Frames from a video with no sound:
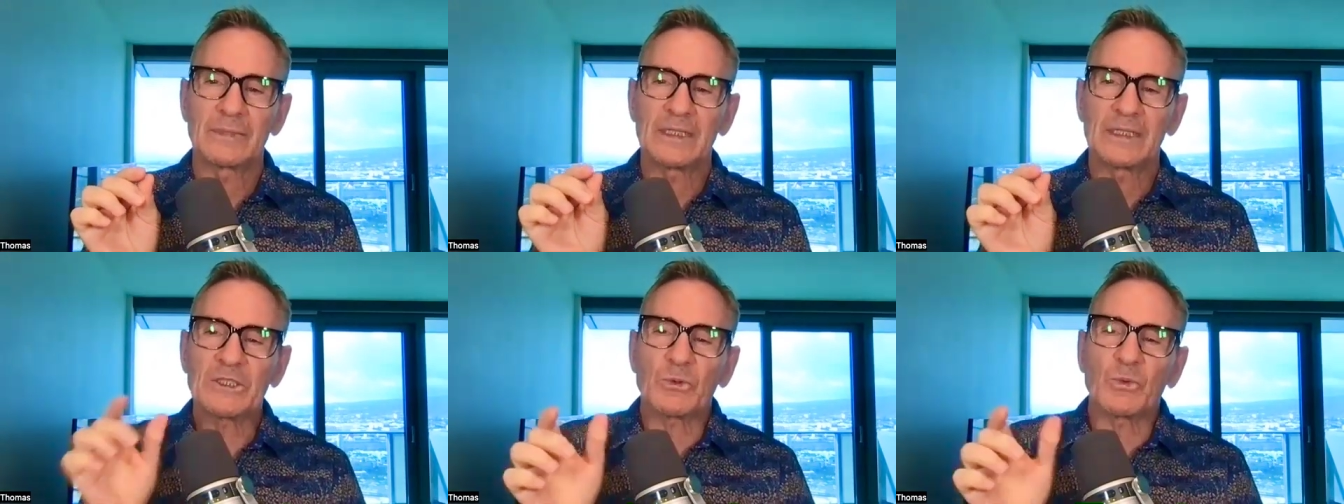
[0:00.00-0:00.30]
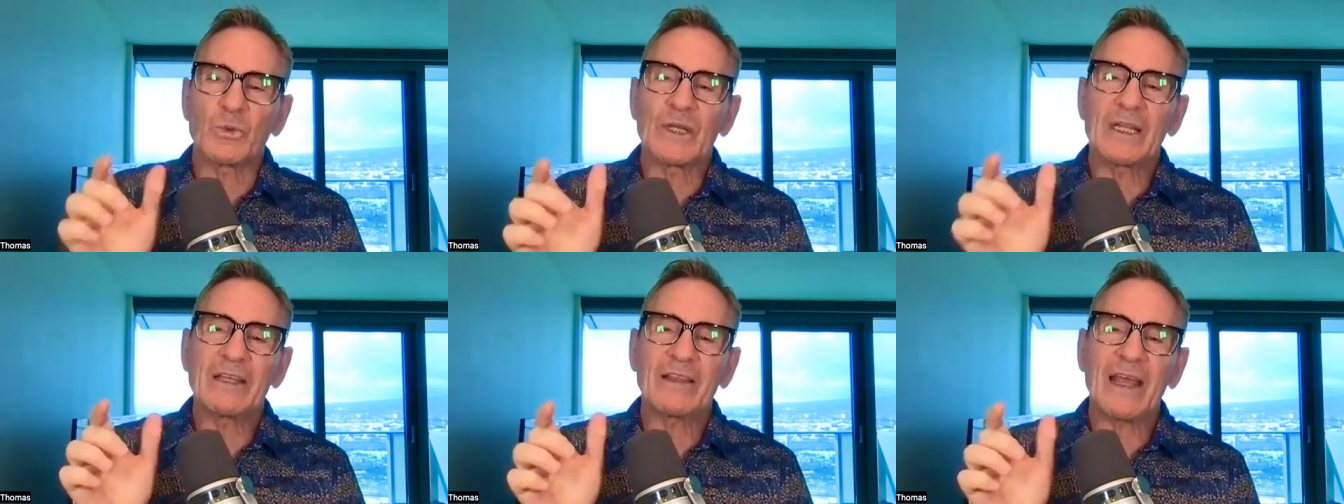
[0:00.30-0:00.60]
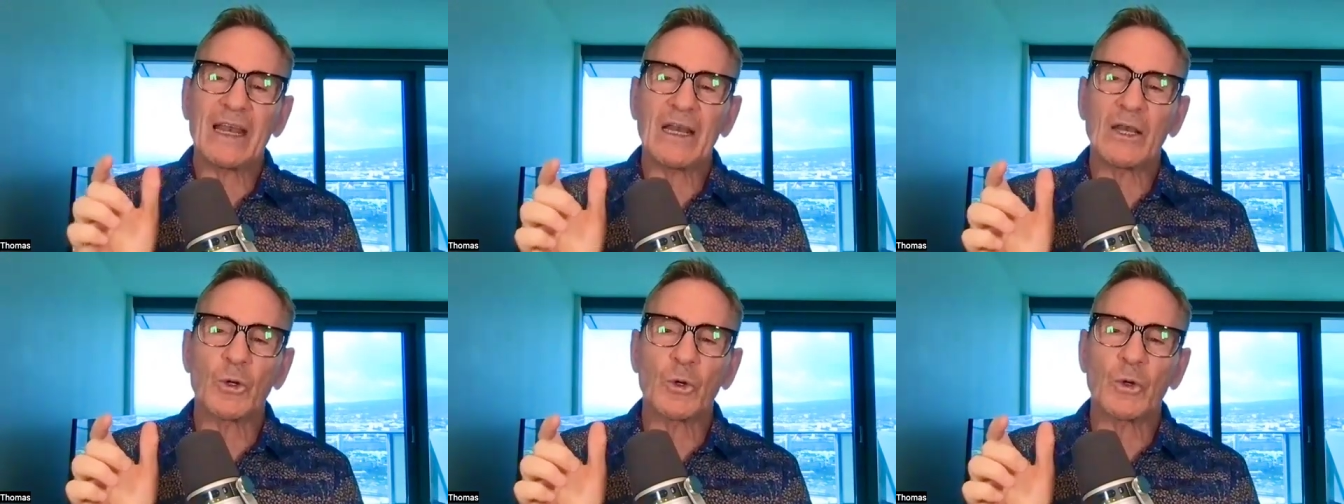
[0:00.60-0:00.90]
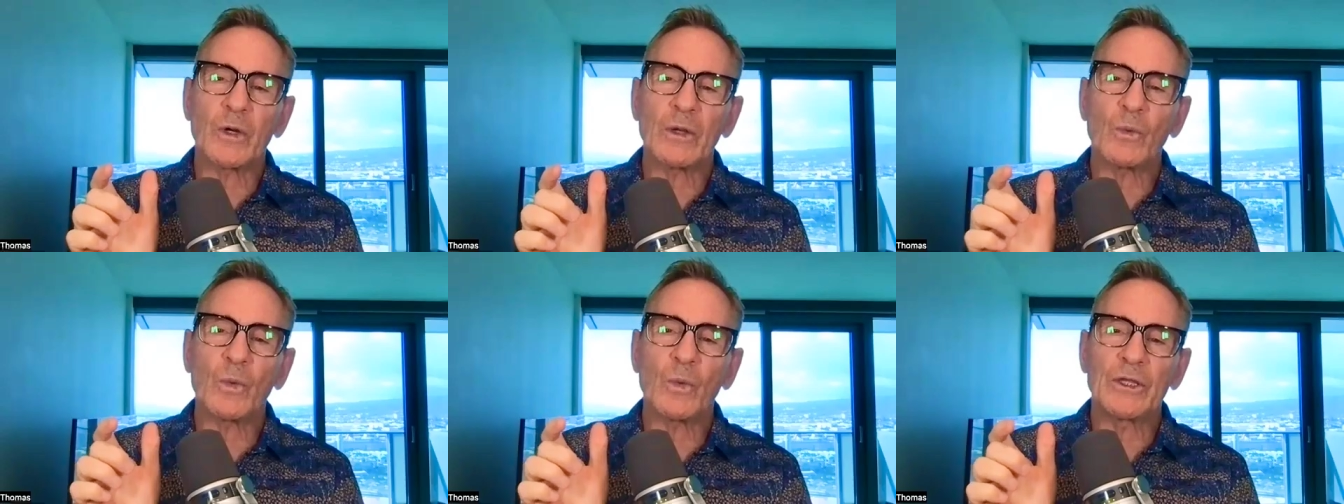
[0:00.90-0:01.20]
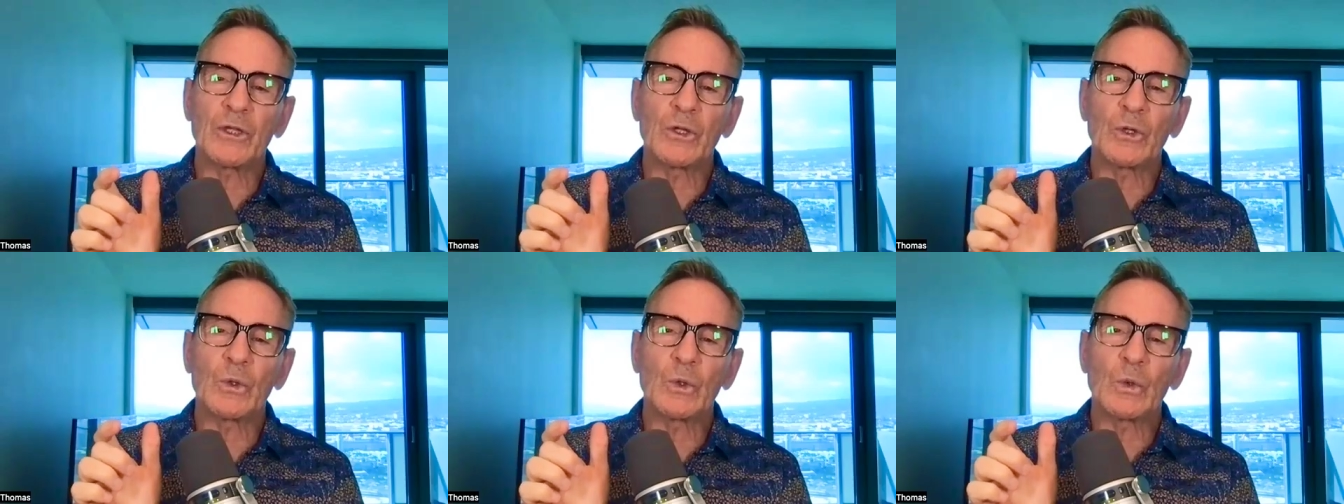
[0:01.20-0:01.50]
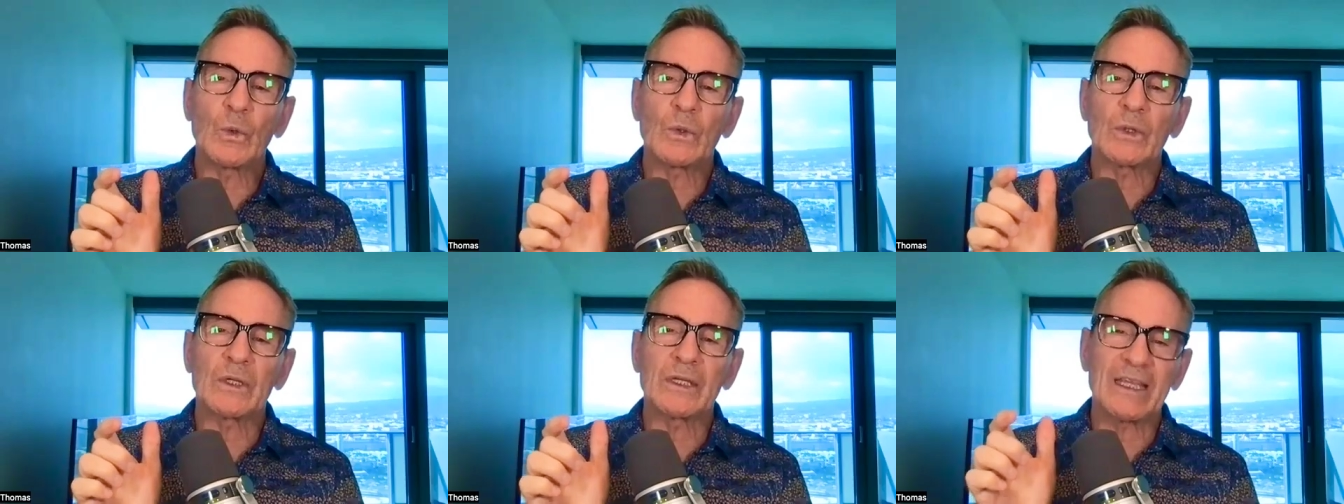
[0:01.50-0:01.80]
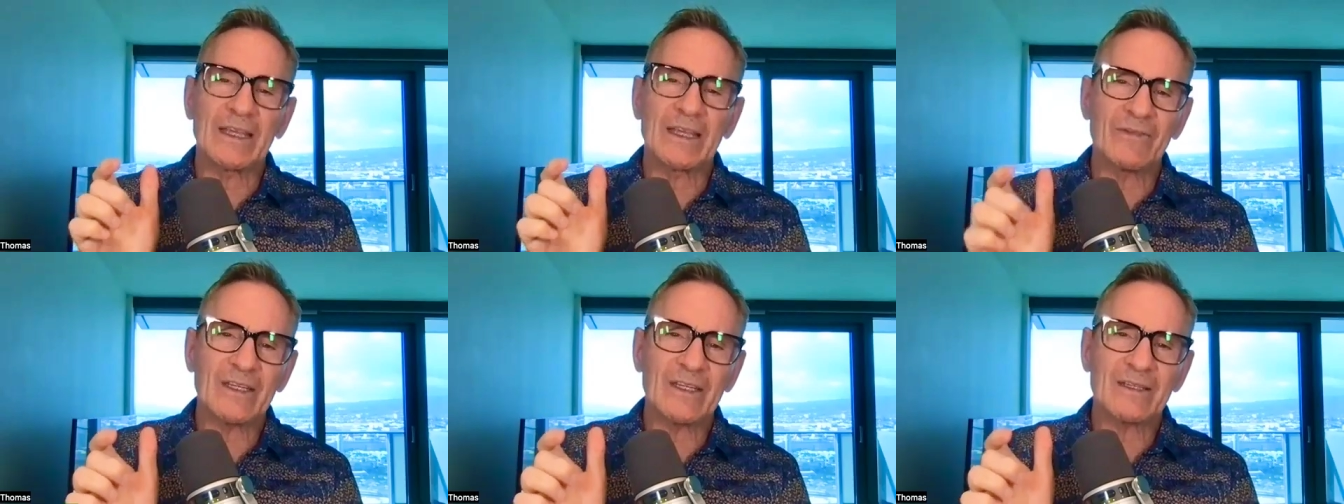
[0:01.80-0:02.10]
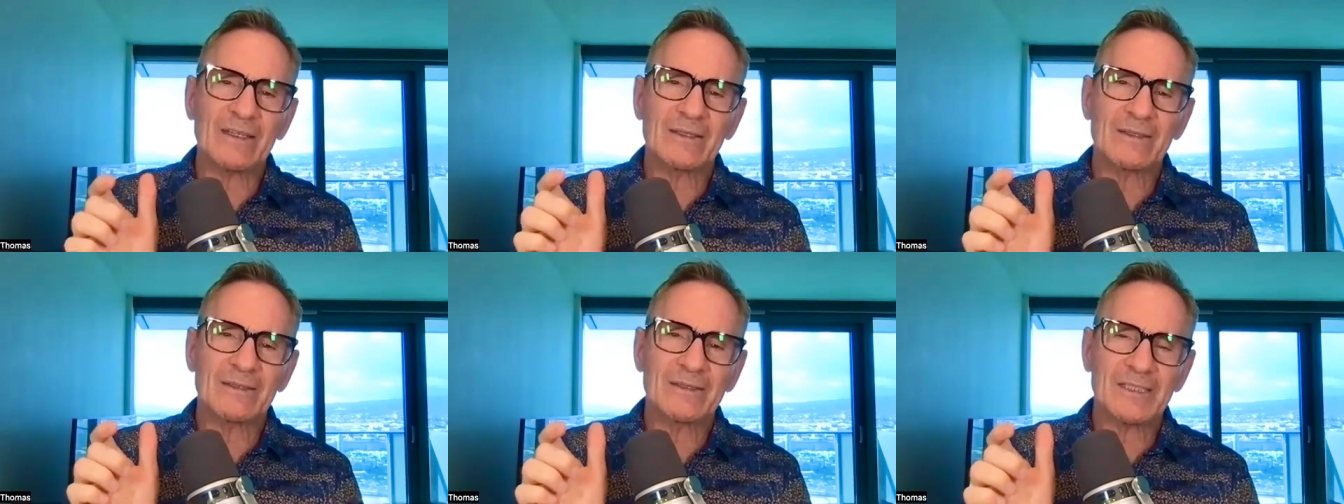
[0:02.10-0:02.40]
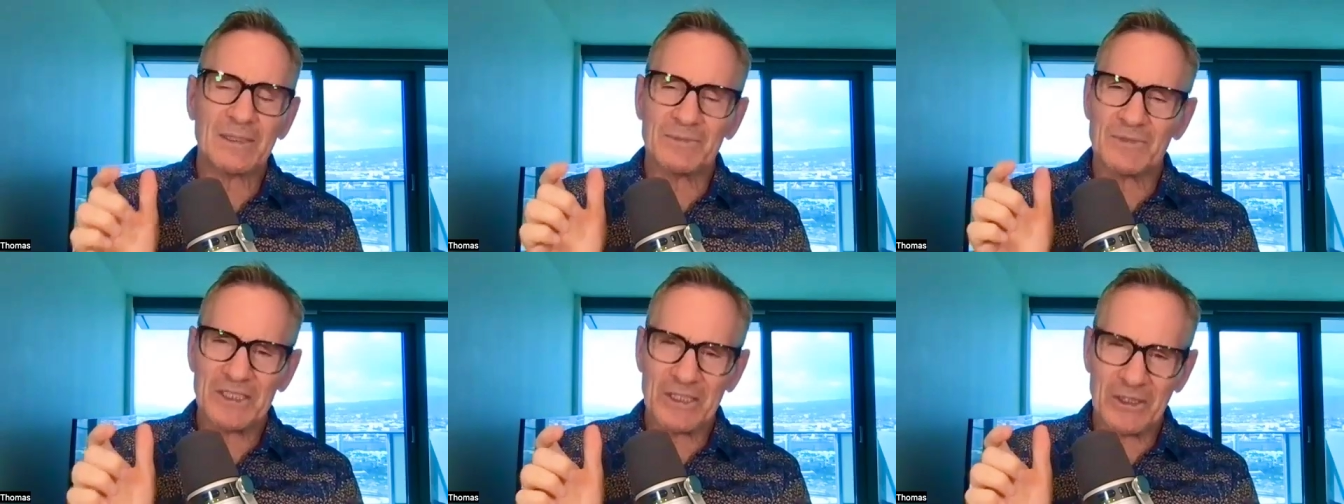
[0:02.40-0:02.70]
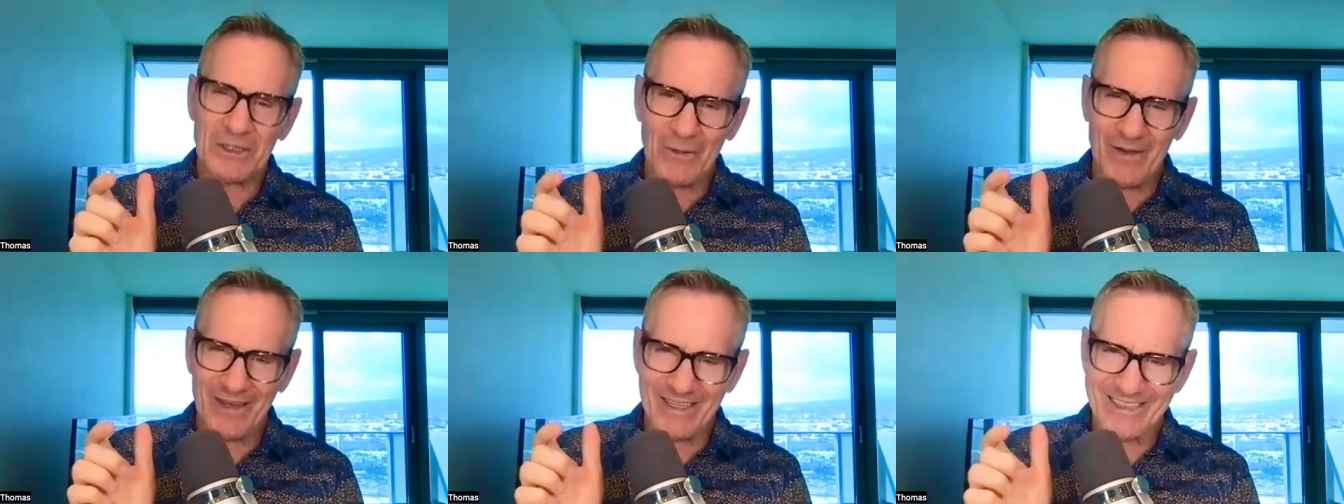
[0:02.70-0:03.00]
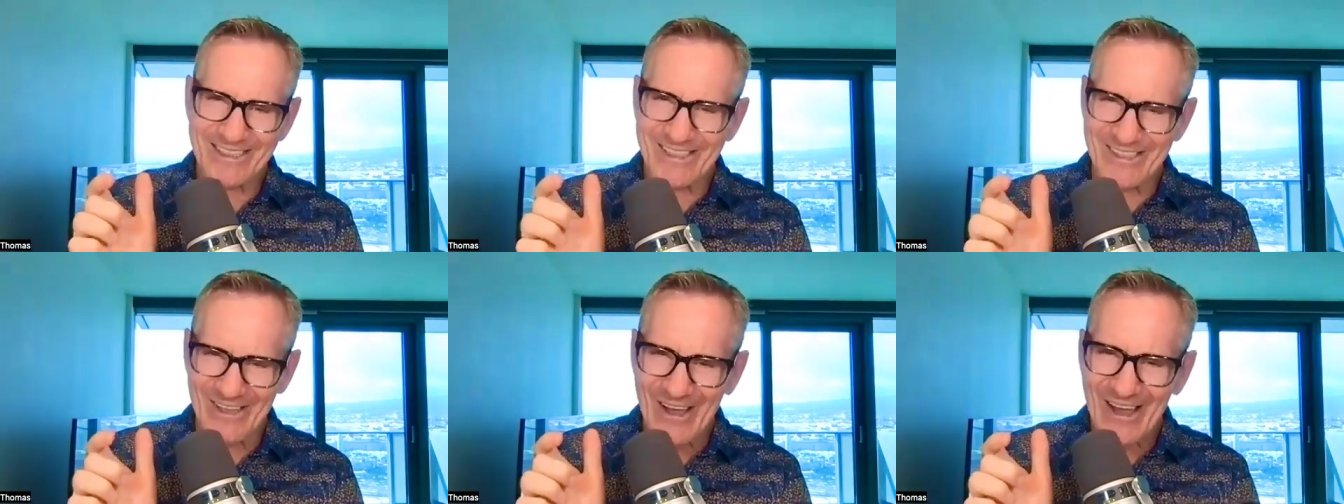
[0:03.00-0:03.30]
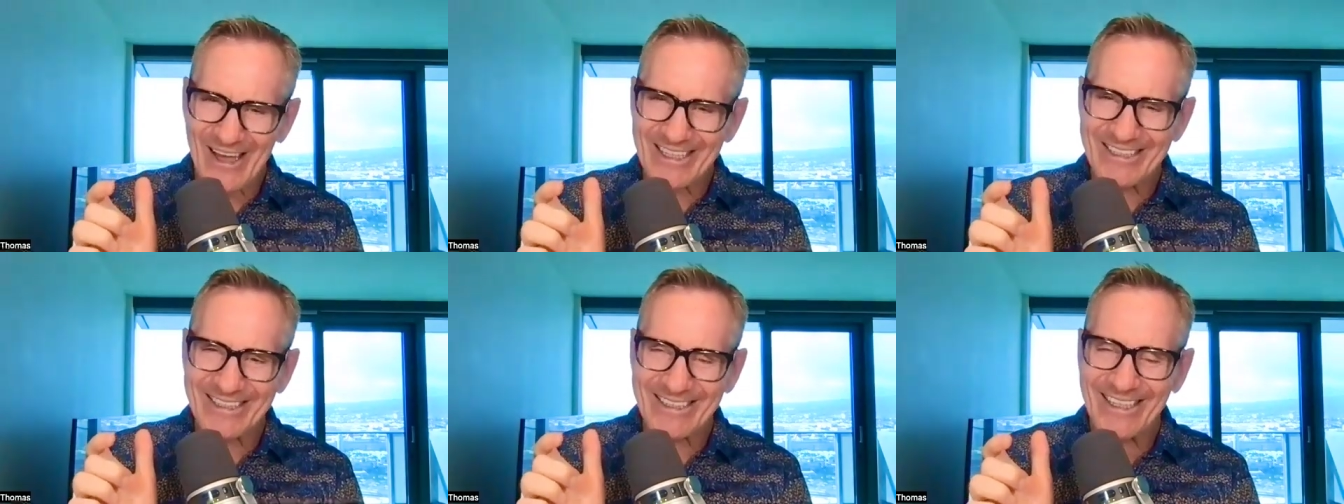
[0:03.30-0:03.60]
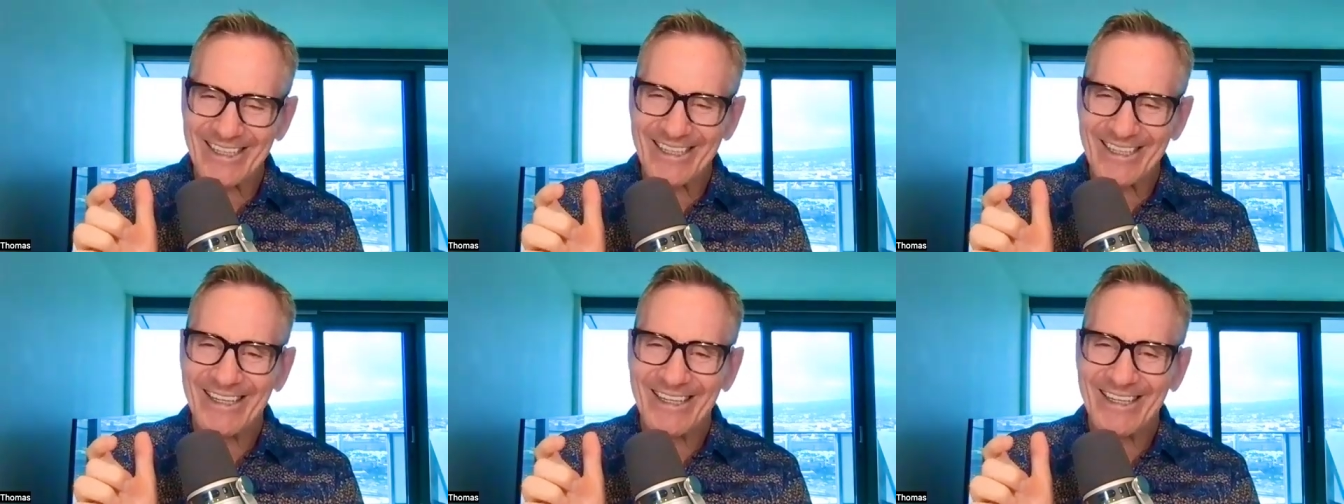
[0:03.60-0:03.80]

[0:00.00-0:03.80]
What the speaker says: Is it really that alluring when you give it some serious thought